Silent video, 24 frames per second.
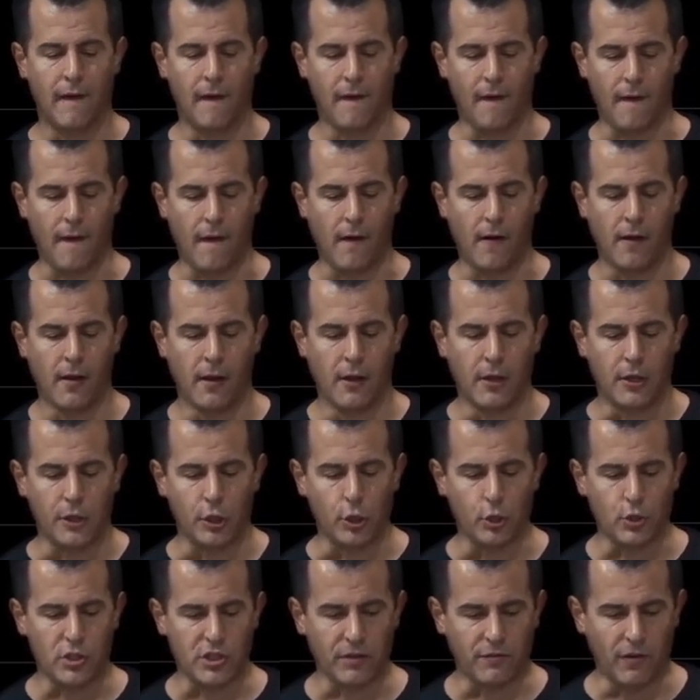Huh.
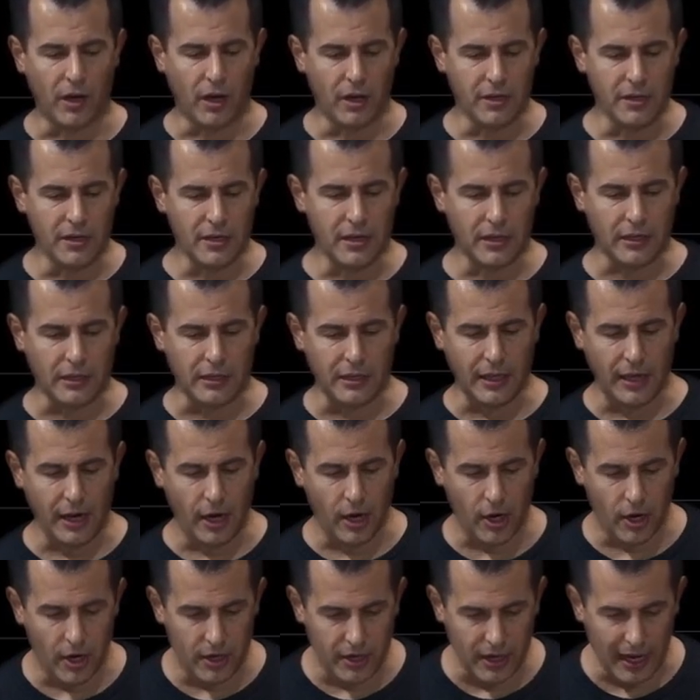Use of
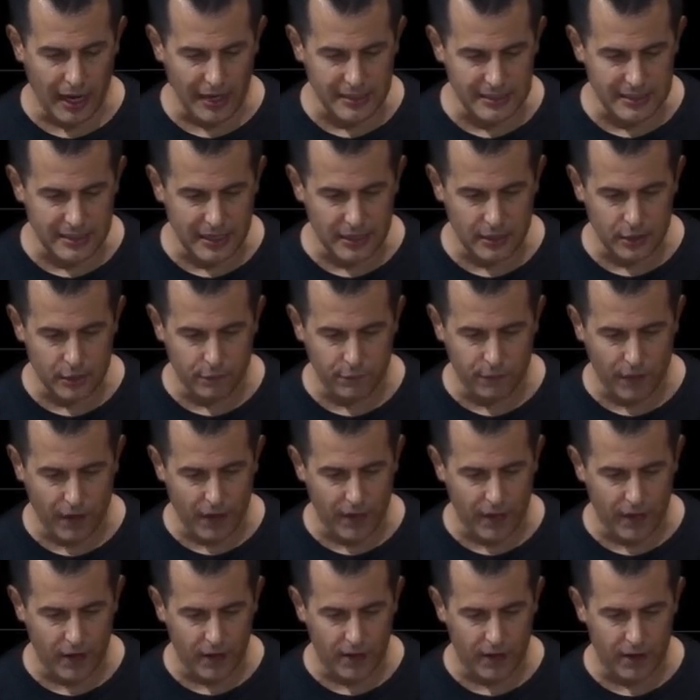undeclared
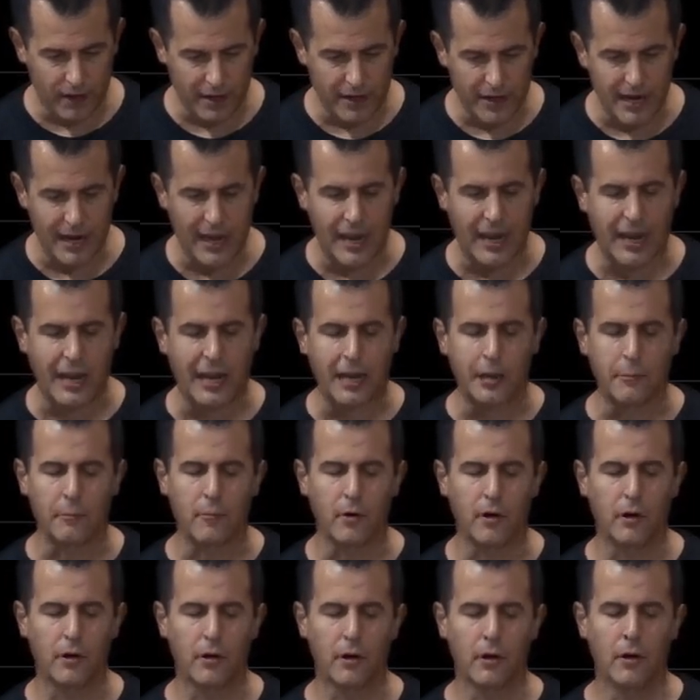identifier
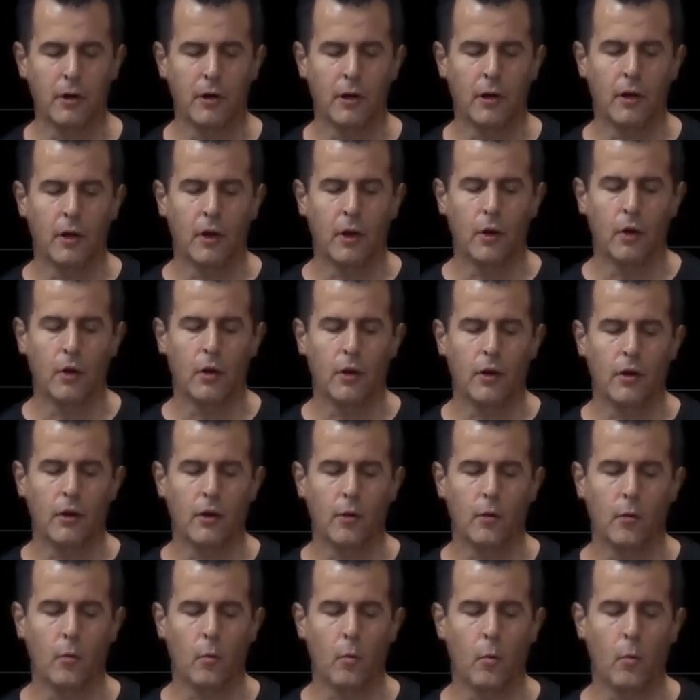name.
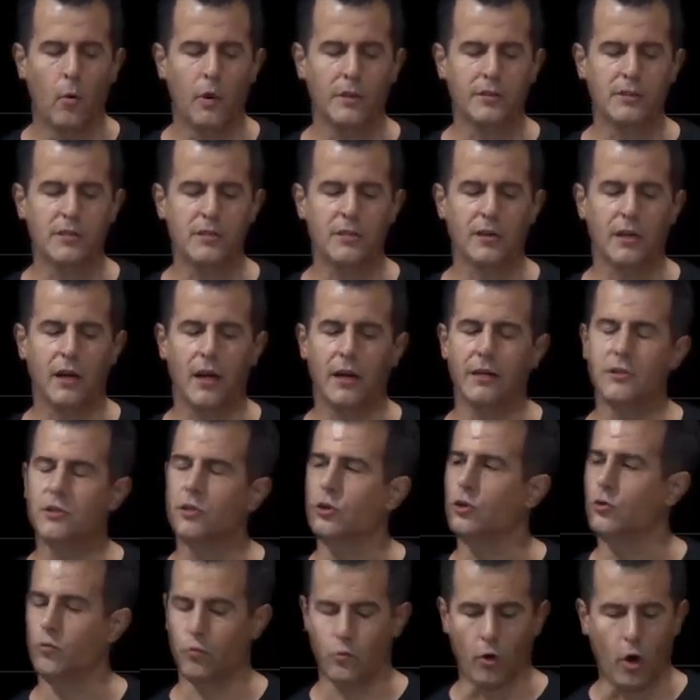What did I
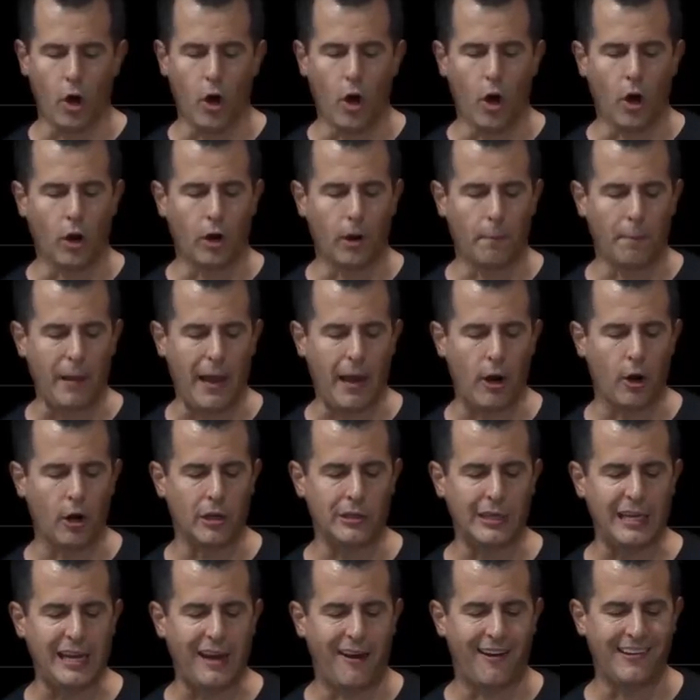do wrong?
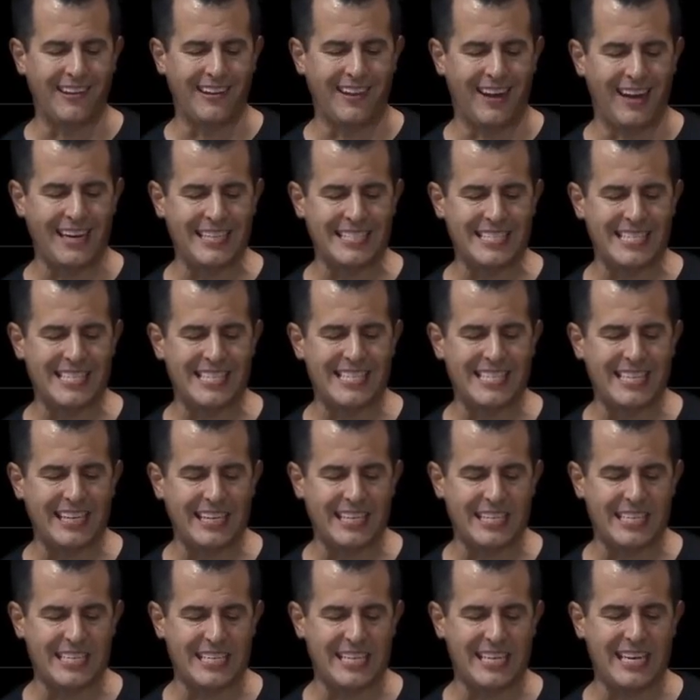Apparently on line
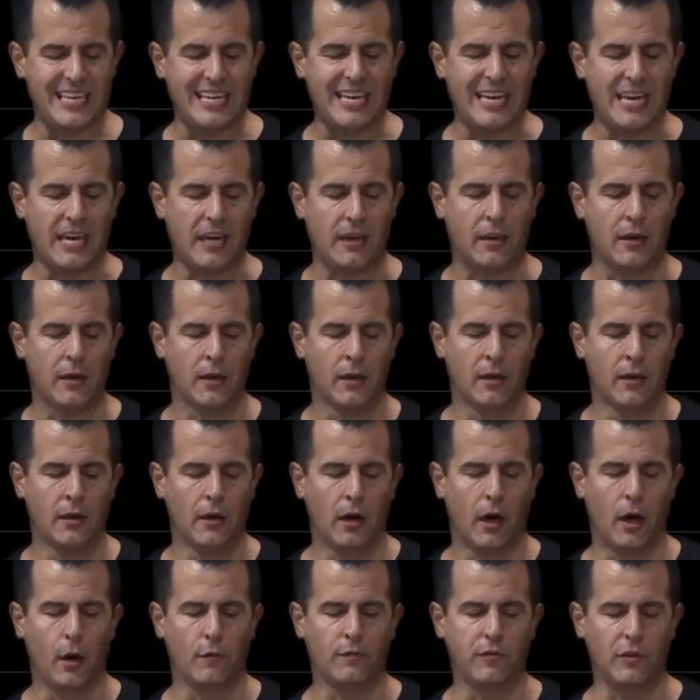16
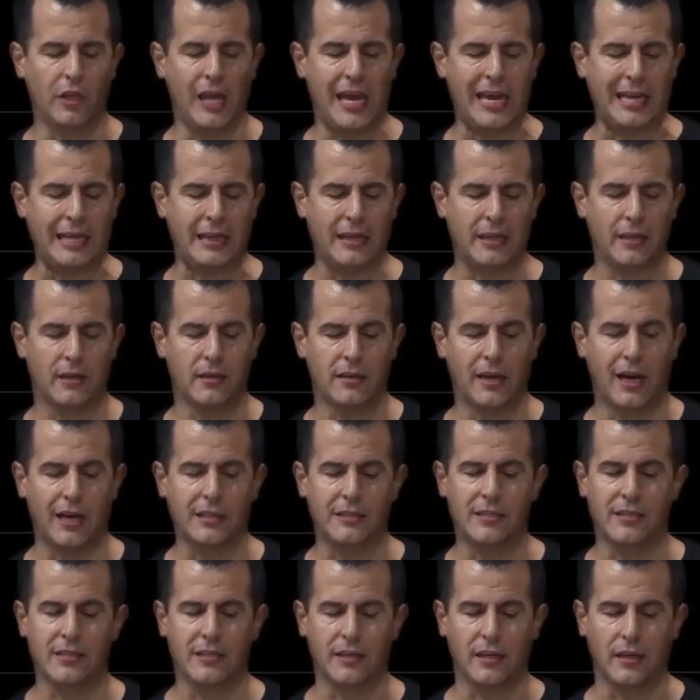of
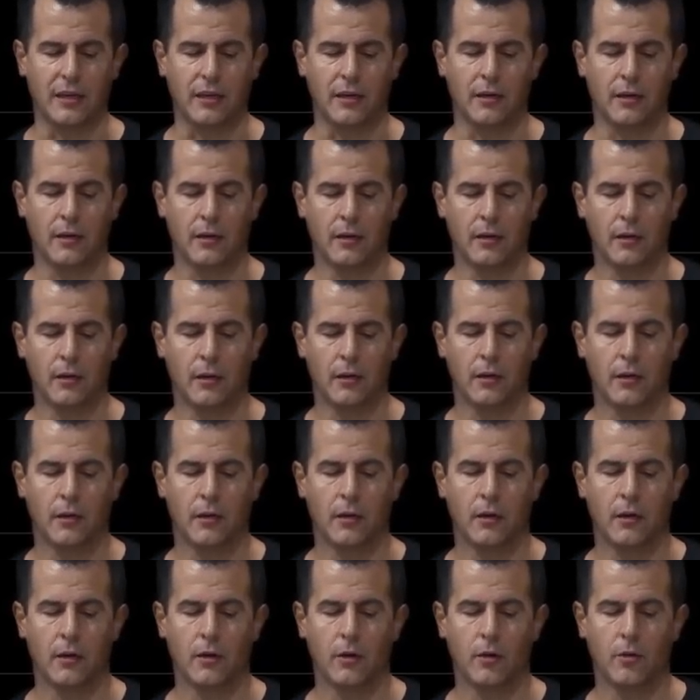length.c.
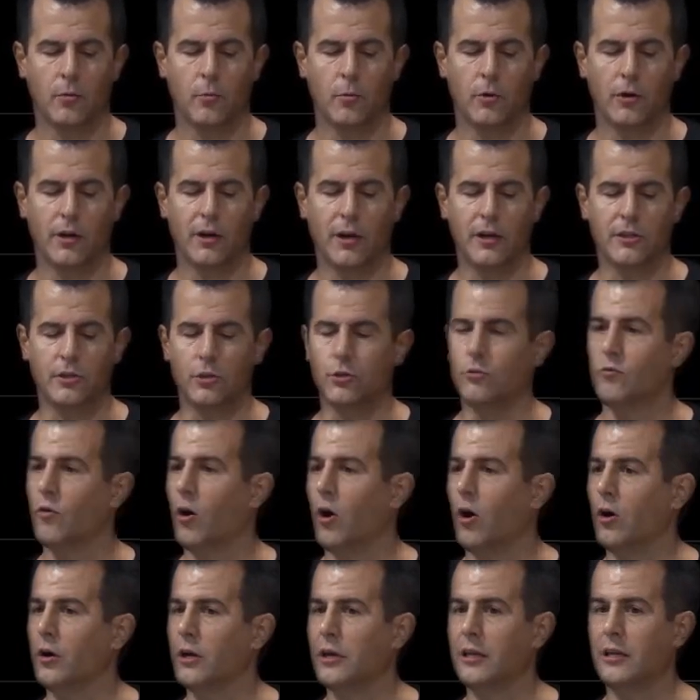What did I do
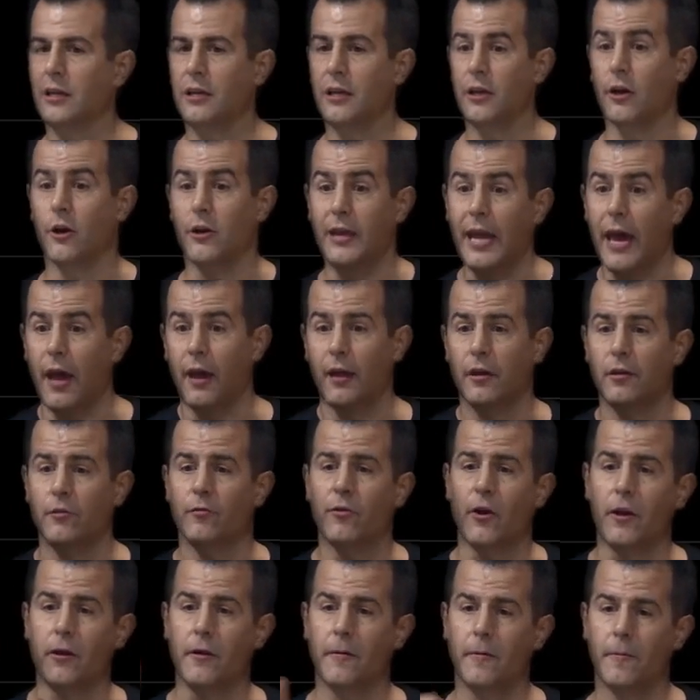wrong here? Yeah, in
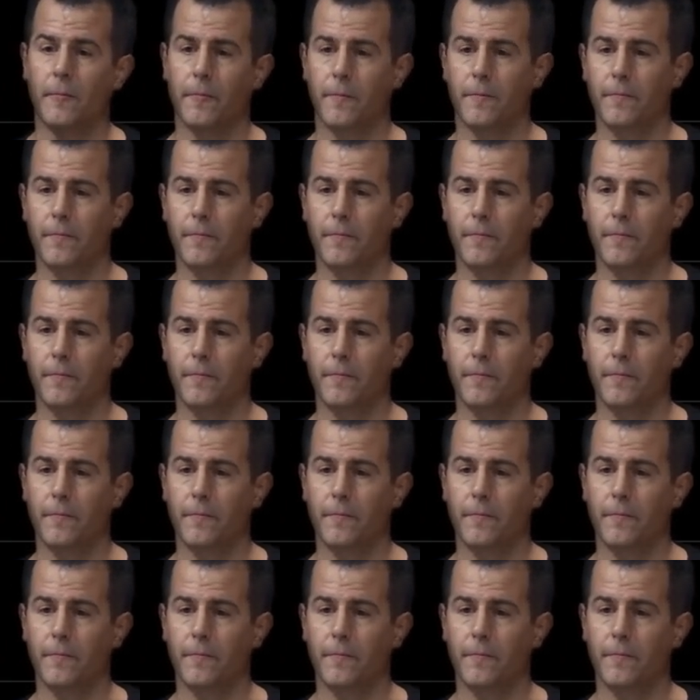front.